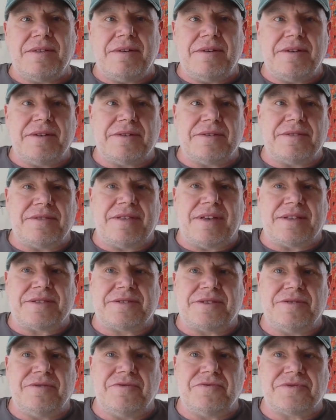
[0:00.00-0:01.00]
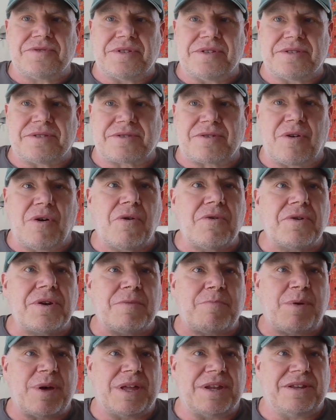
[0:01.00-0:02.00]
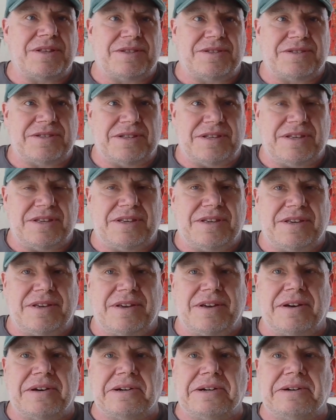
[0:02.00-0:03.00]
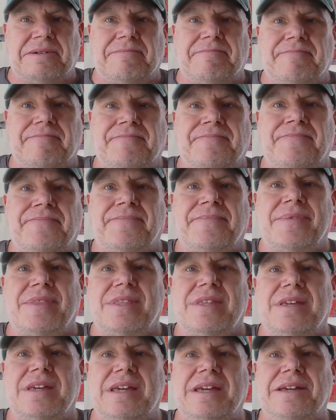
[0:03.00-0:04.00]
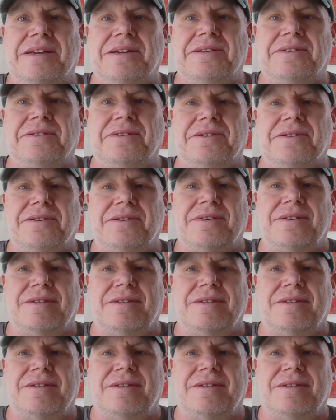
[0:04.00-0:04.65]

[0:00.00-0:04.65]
it, that's used is codependency. Um, and